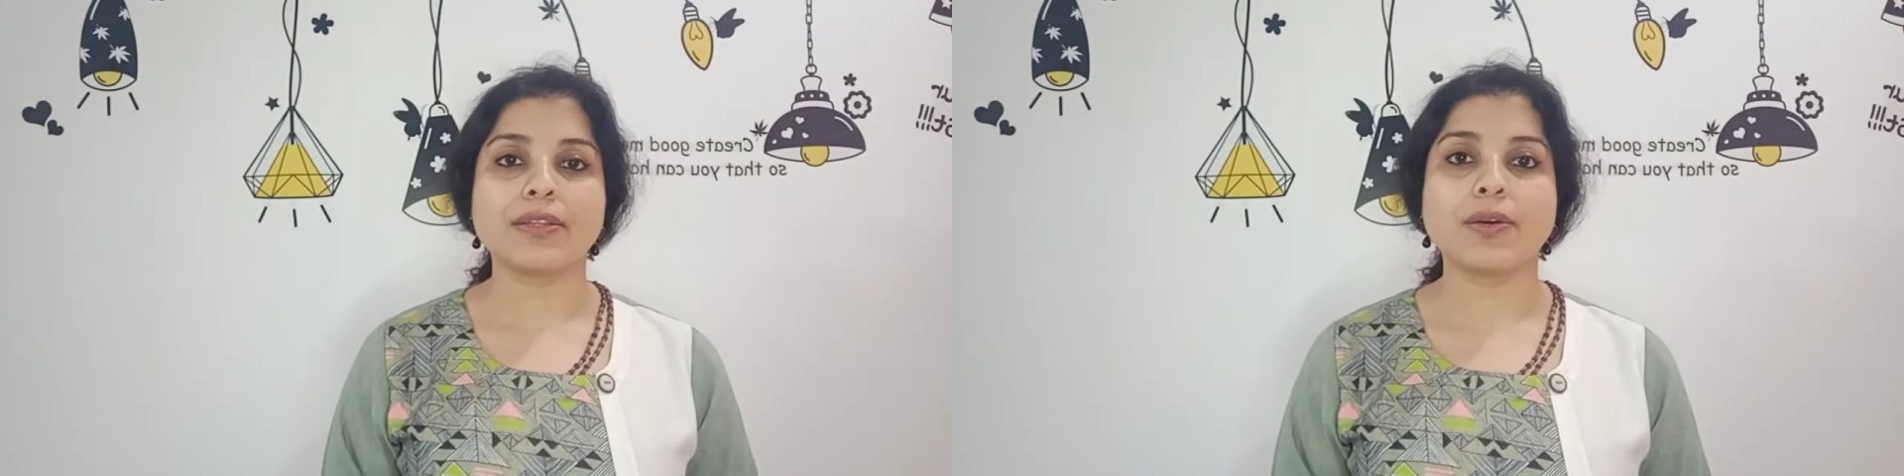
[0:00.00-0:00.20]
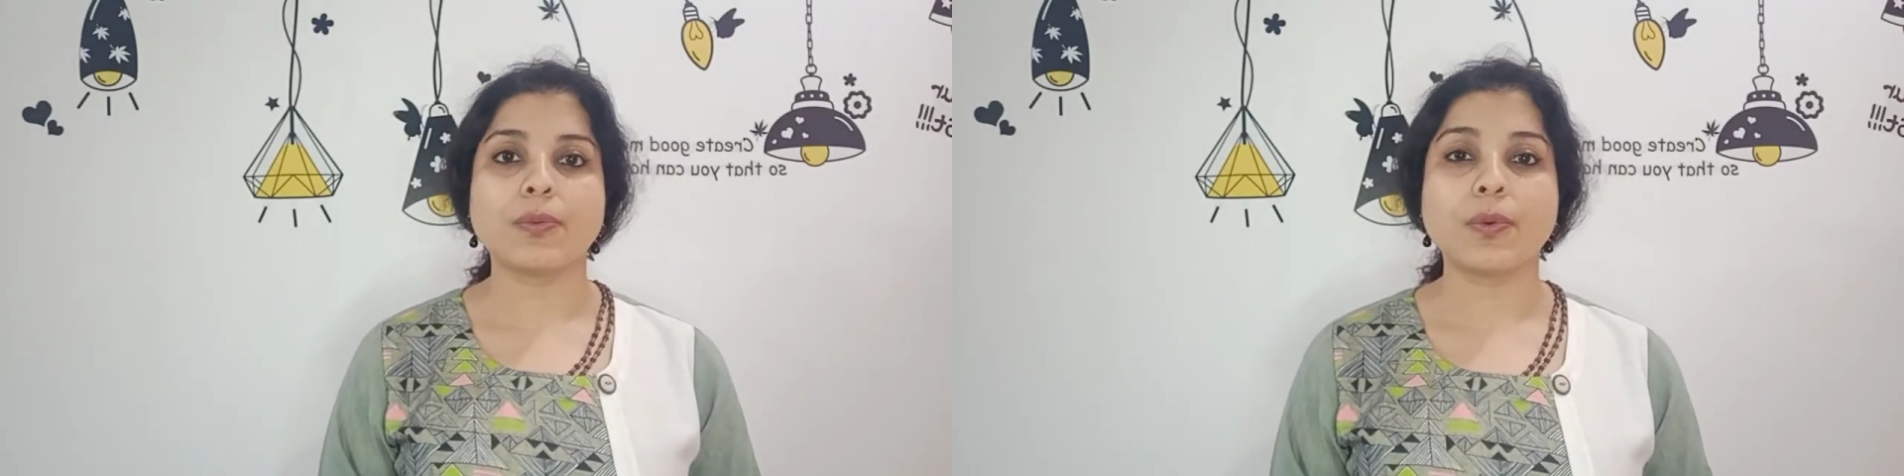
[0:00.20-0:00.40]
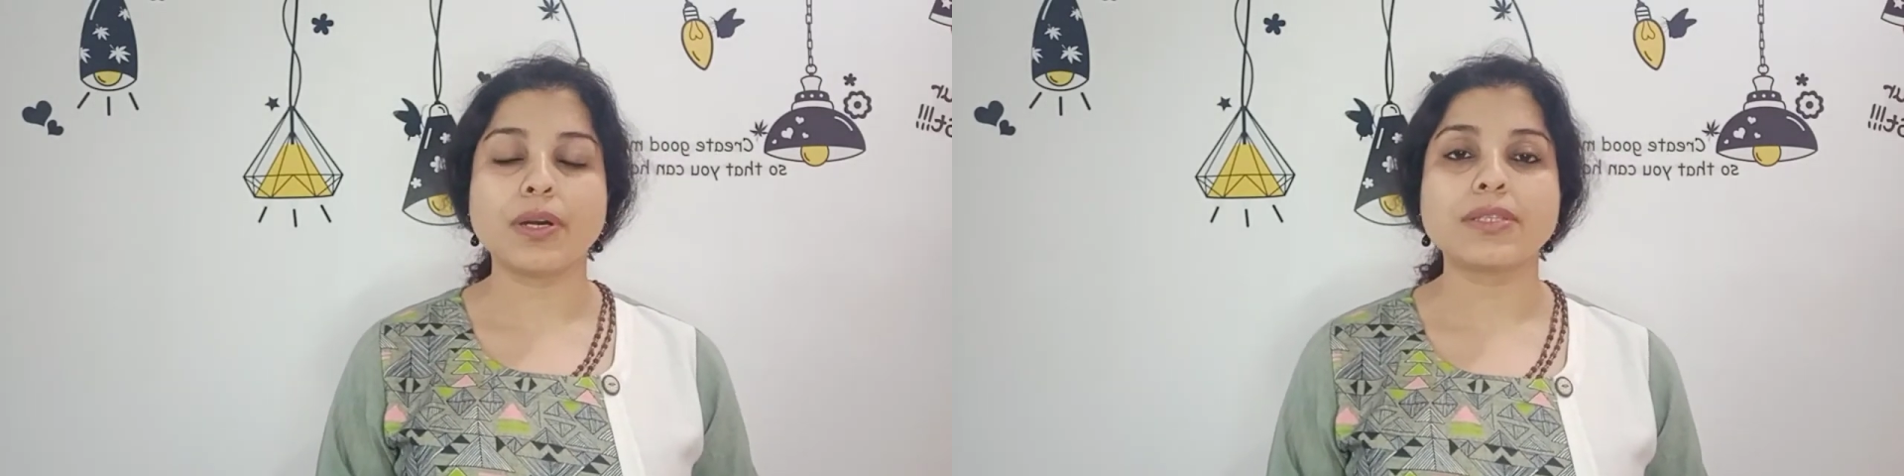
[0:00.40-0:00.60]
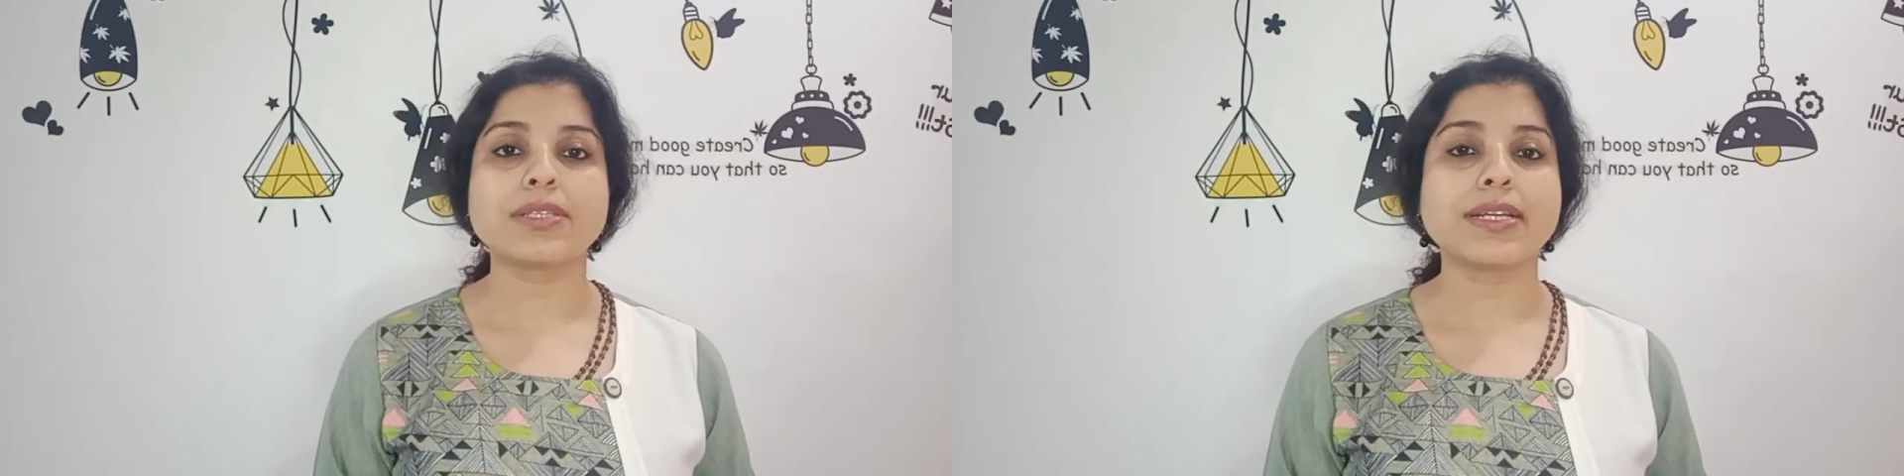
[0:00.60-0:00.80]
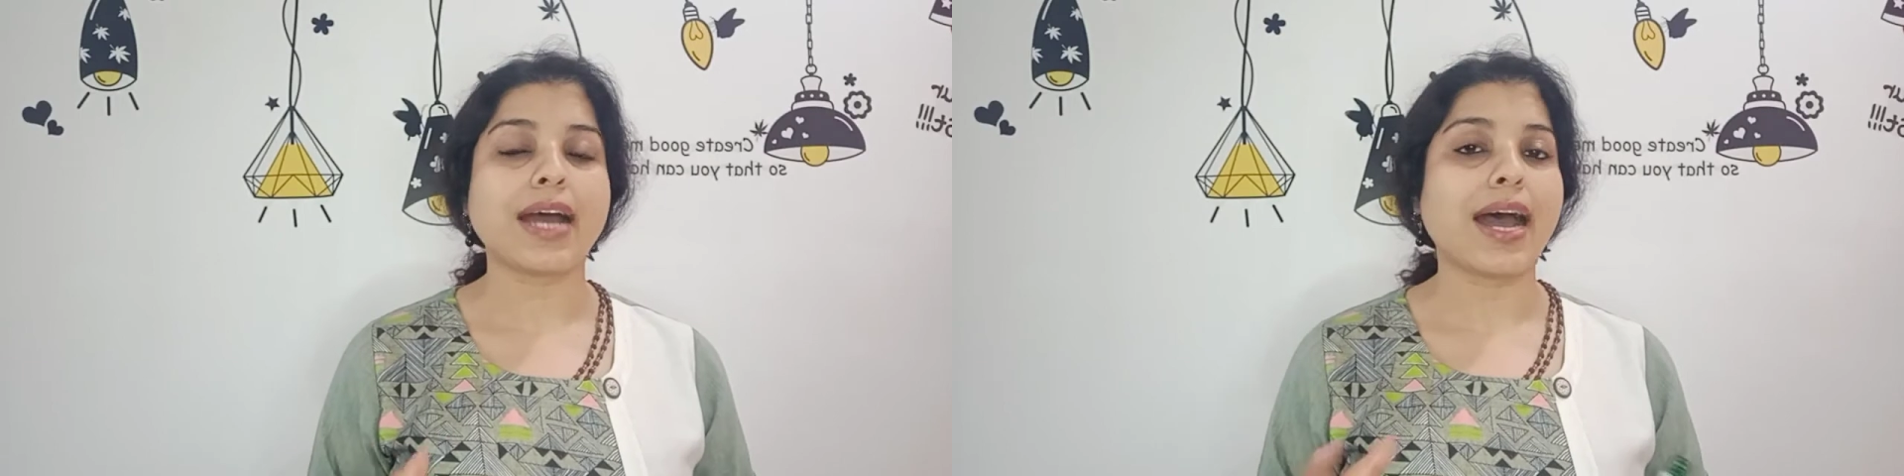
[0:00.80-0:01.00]
the words
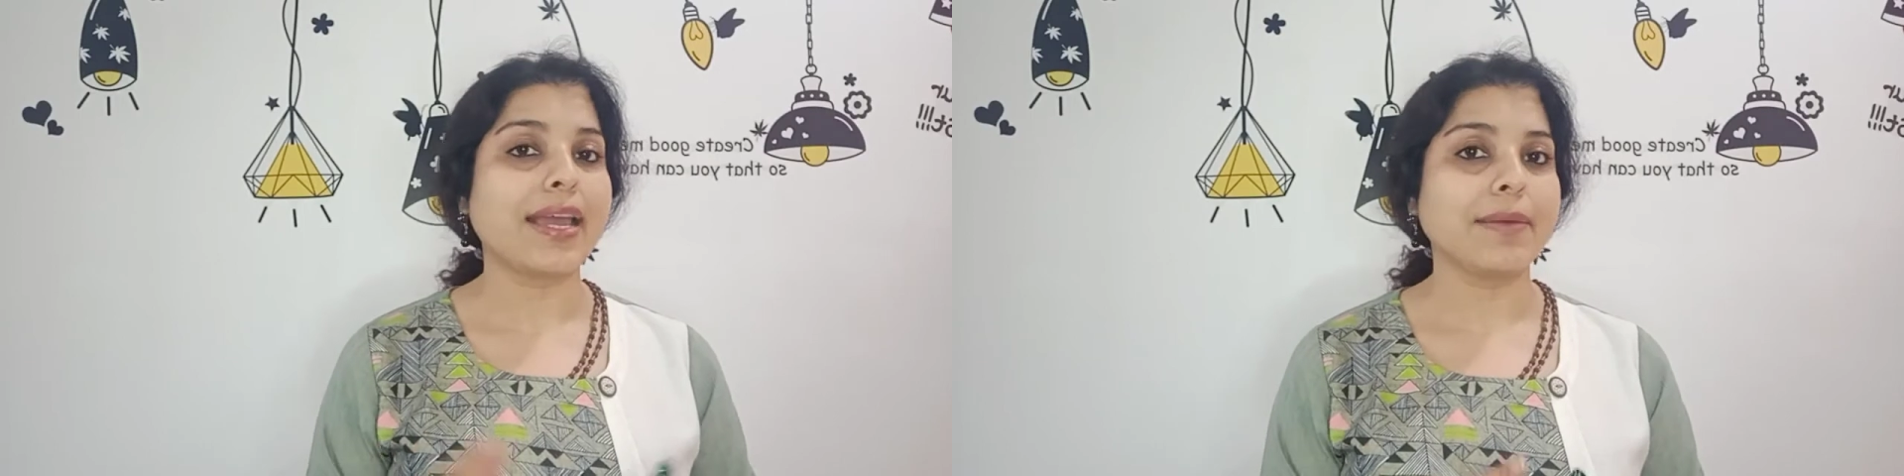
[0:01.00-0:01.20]
that I